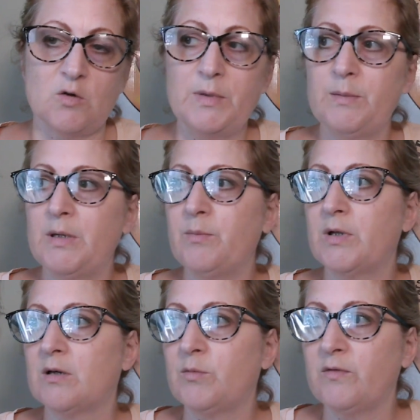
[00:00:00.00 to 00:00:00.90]
so many
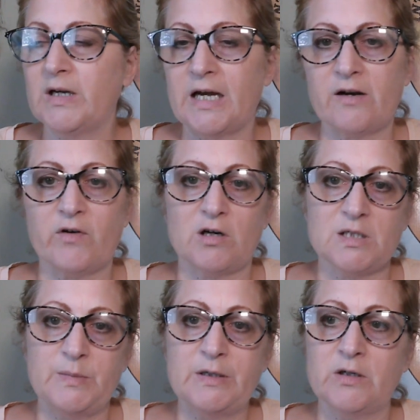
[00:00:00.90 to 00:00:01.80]
people are moving out of our
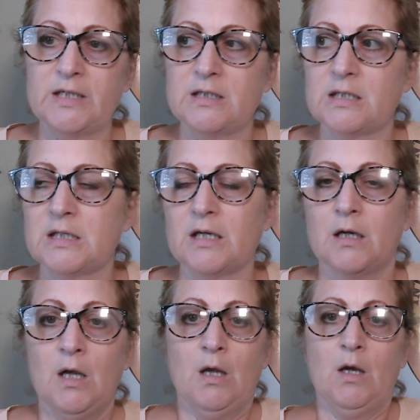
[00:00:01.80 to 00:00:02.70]
experience. It's like,
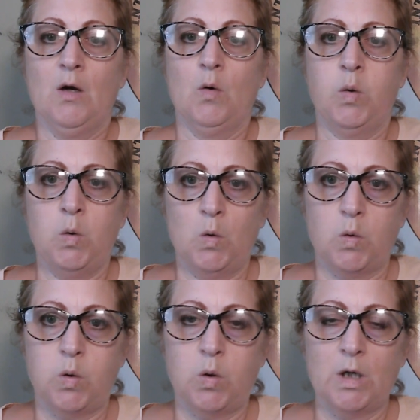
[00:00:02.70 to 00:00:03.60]

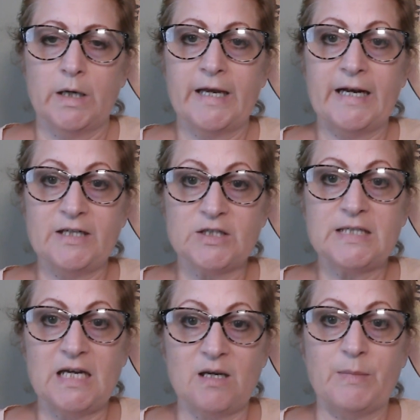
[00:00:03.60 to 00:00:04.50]
whew, can I
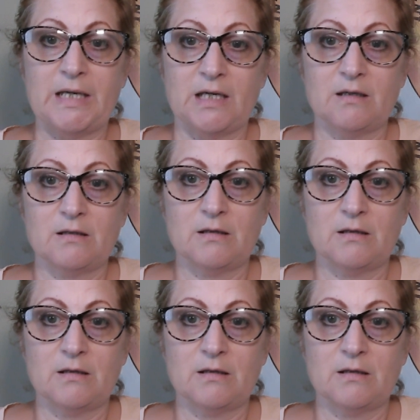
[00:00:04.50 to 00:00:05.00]
just take a minute?